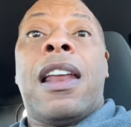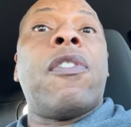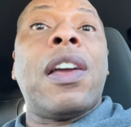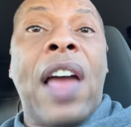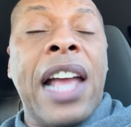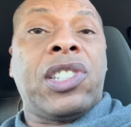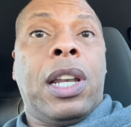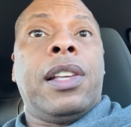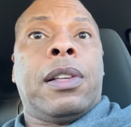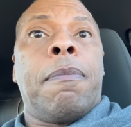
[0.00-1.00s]
of
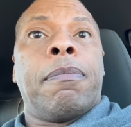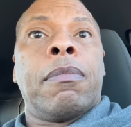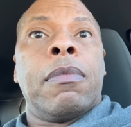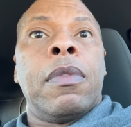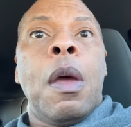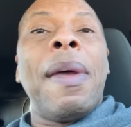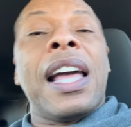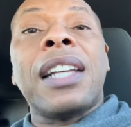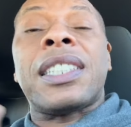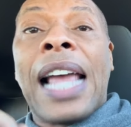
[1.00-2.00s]
evangelism.
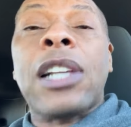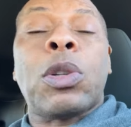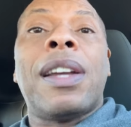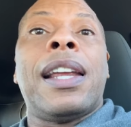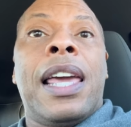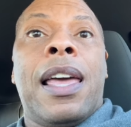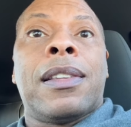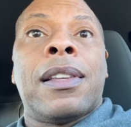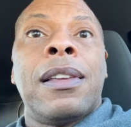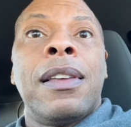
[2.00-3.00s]
Because that's what it
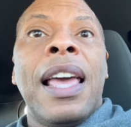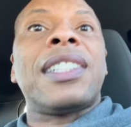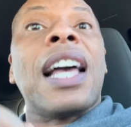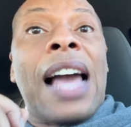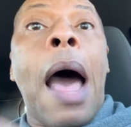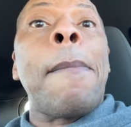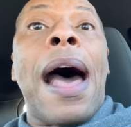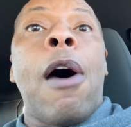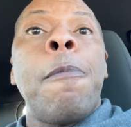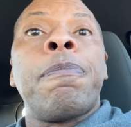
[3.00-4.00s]
is. It's a
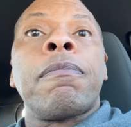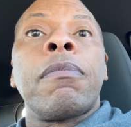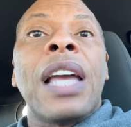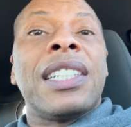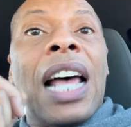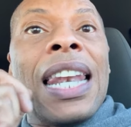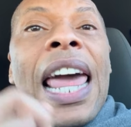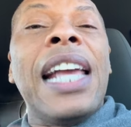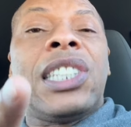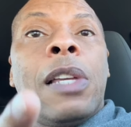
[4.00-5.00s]
cop-out. It's a
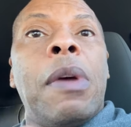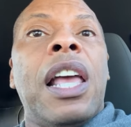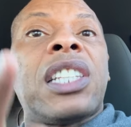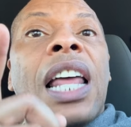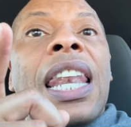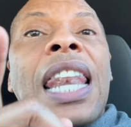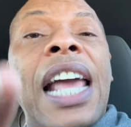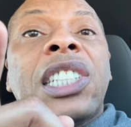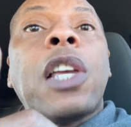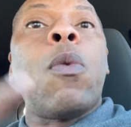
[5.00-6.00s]
lazy, it's a
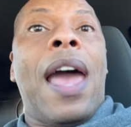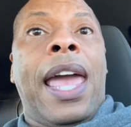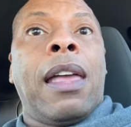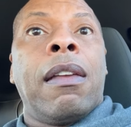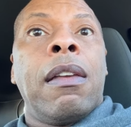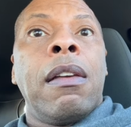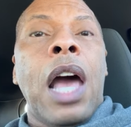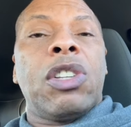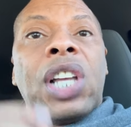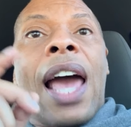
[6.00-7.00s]
lazy way.
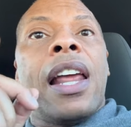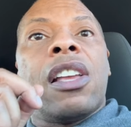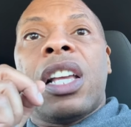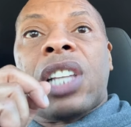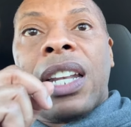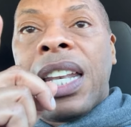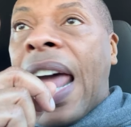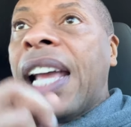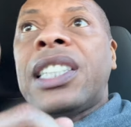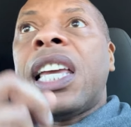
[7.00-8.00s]
A China, it's a
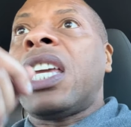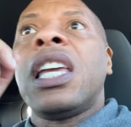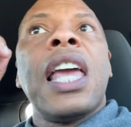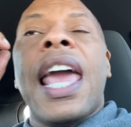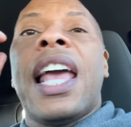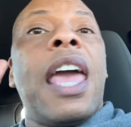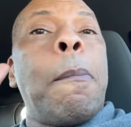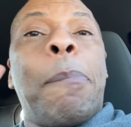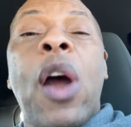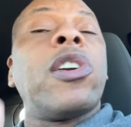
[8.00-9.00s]
lazy, it, it
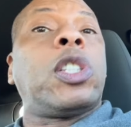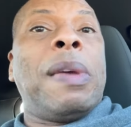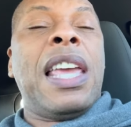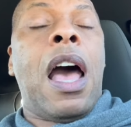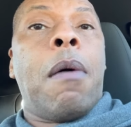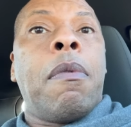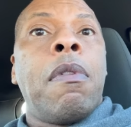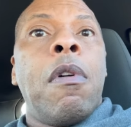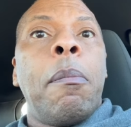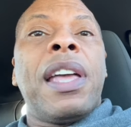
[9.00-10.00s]
burns me up,
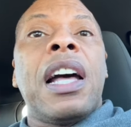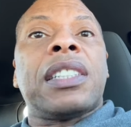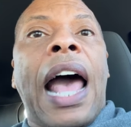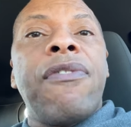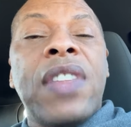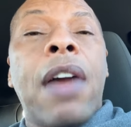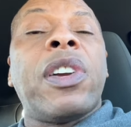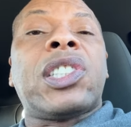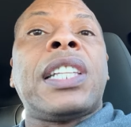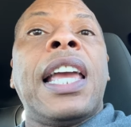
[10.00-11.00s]
because I've never
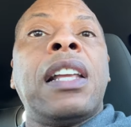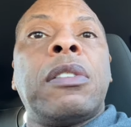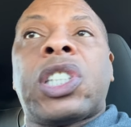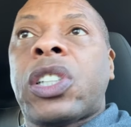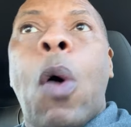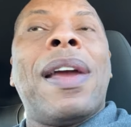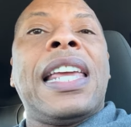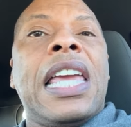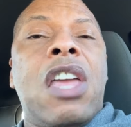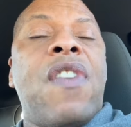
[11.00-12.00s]
seen so many
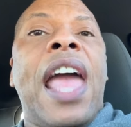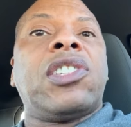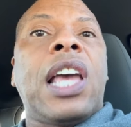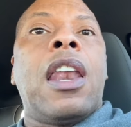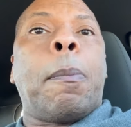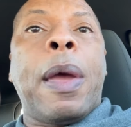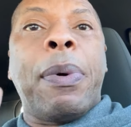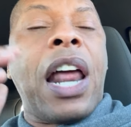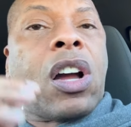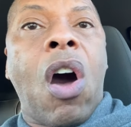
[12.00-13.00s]
evangelical people
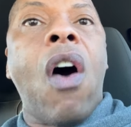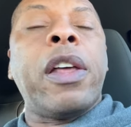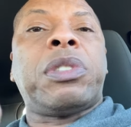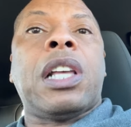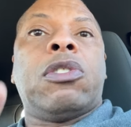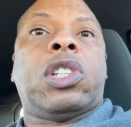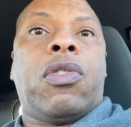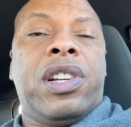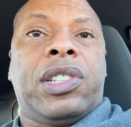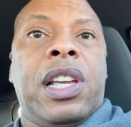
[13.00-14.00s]
that call themselves
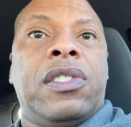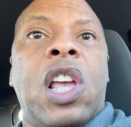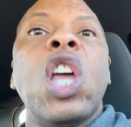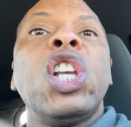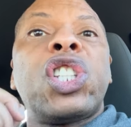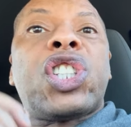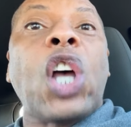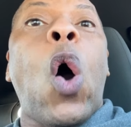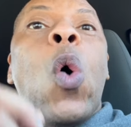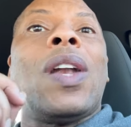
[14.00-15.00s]
Christians
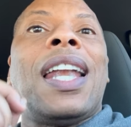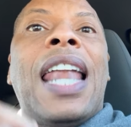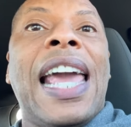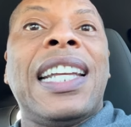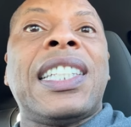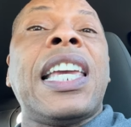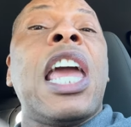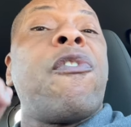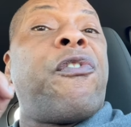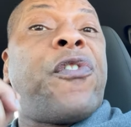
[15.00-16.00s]
so lazy
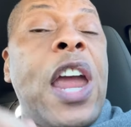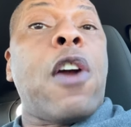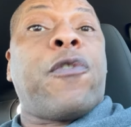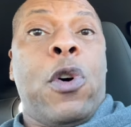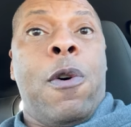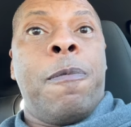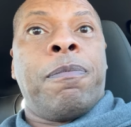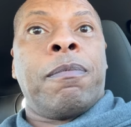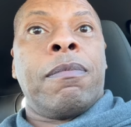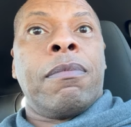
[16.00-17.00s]
and fearful.
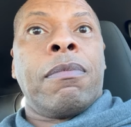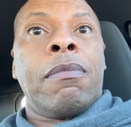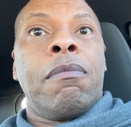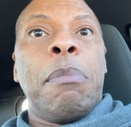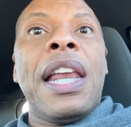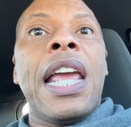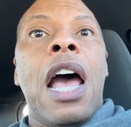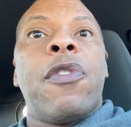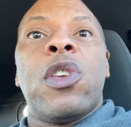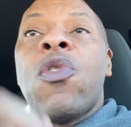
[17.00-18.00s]
Many
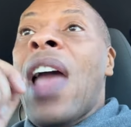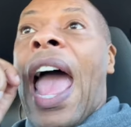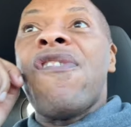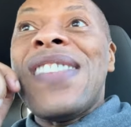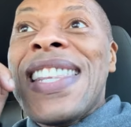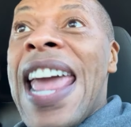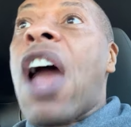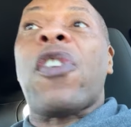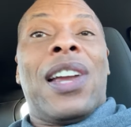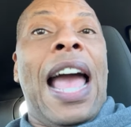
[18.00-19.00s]
of you have
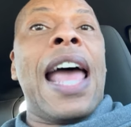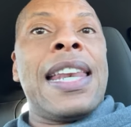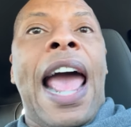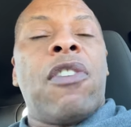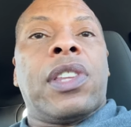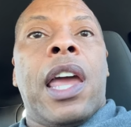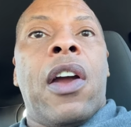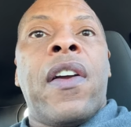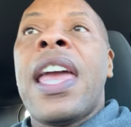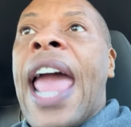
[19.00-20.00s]
never gotten out
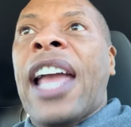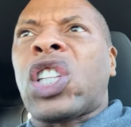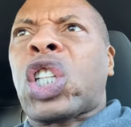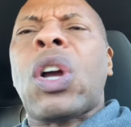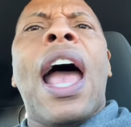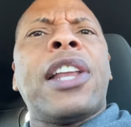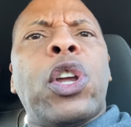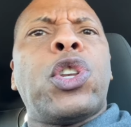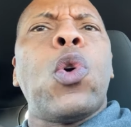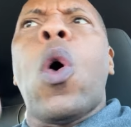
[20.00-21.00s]
there and tried
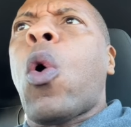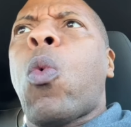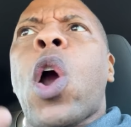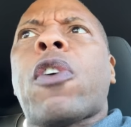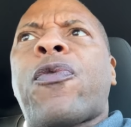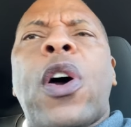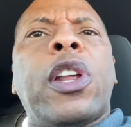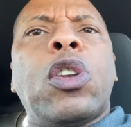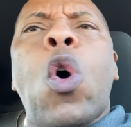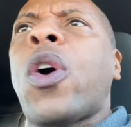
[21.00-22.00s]
to do a work for
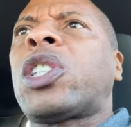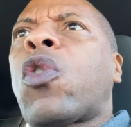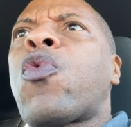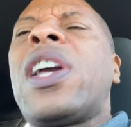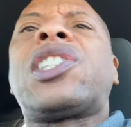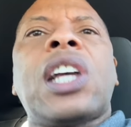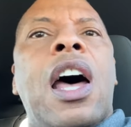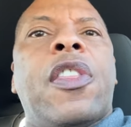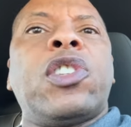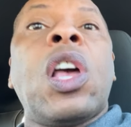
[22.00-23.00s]
the Lord to reach
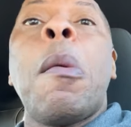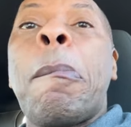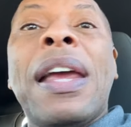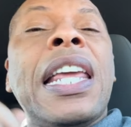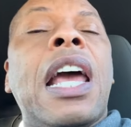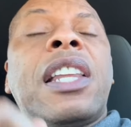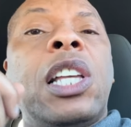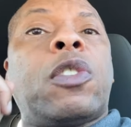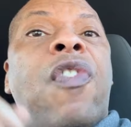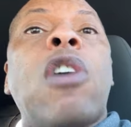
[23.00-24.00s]
others. Many of
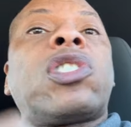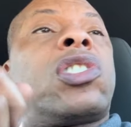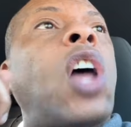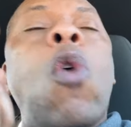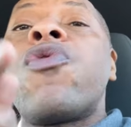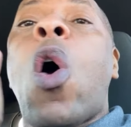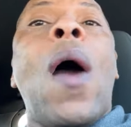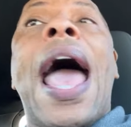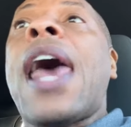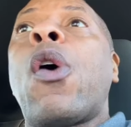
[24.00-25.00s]
these folks don't know
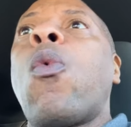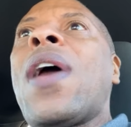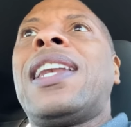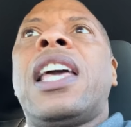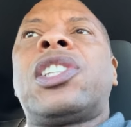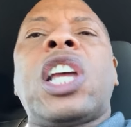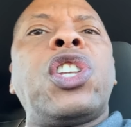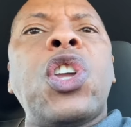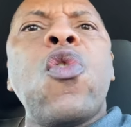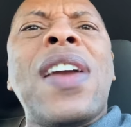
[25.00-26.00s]
how to witness
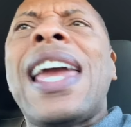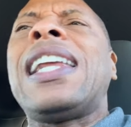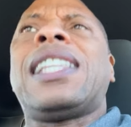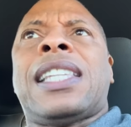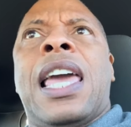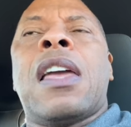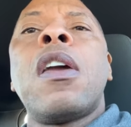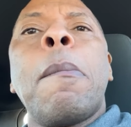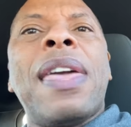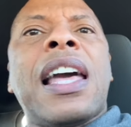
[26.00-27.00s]
and do anything
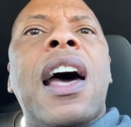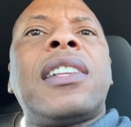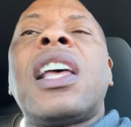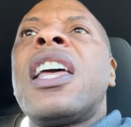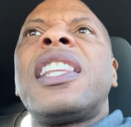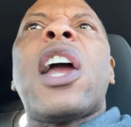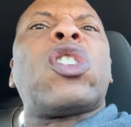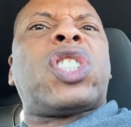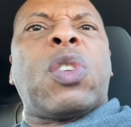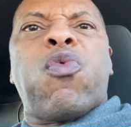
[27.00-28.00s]
because they're
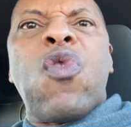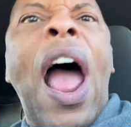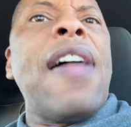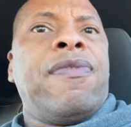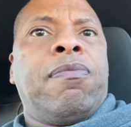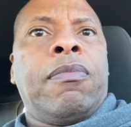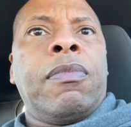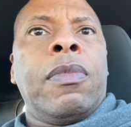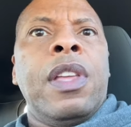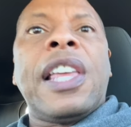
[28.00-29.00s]
rotten.
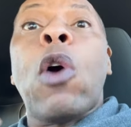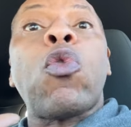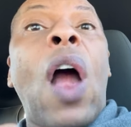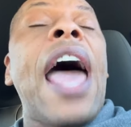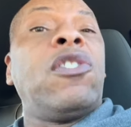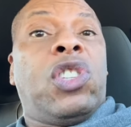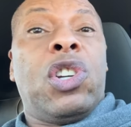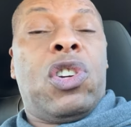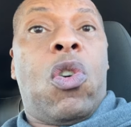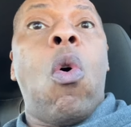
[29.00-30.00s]
They're rotten to
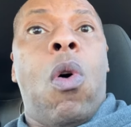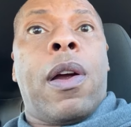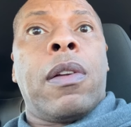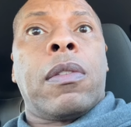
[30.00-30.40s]
the core.